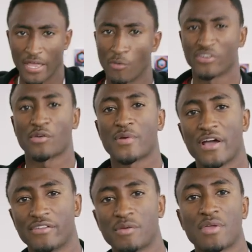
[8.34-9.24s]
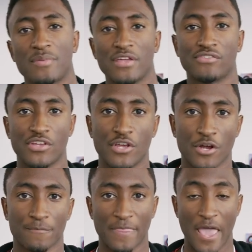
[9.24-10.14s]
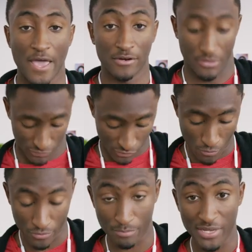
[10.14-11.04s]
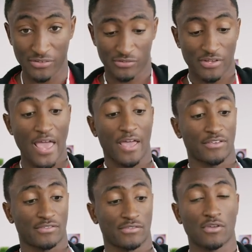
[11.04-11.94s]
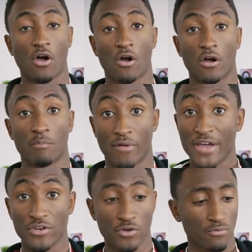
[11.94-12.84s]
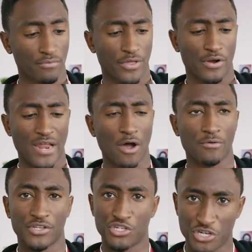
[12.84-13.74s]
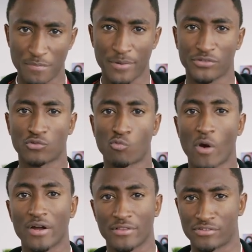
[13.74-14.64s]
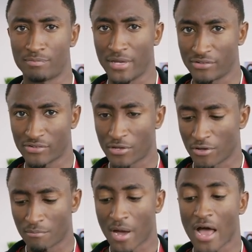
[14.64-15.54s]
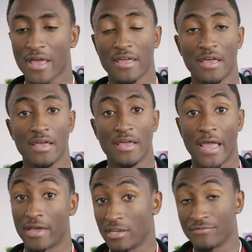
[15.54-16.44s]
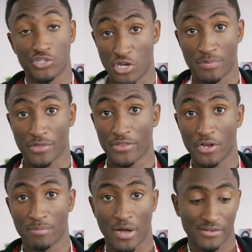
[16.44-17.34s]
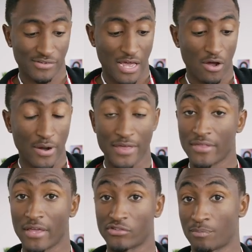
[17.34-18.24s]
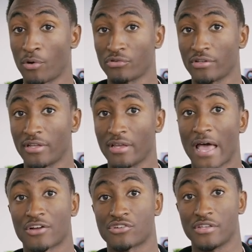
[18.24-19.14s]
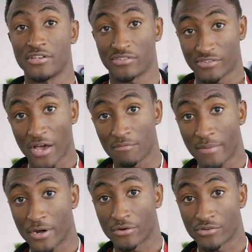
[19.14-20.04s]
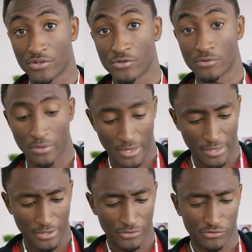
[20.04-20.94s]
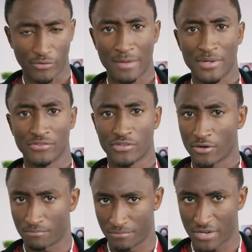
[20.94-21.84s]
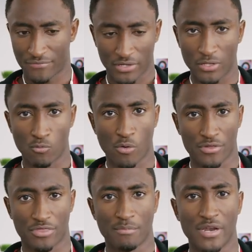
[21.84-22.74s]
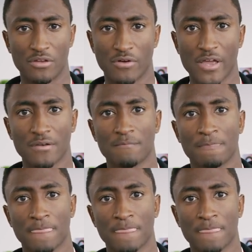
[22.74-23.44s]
what is up guys, MKBHD here, and so the Beats X are brand new. They're now the cheapest wireless Beats that you can buy, and even cheaper than the EarPods now, and they supposedly actually sound better too. So that means they're definitely worth the money, right?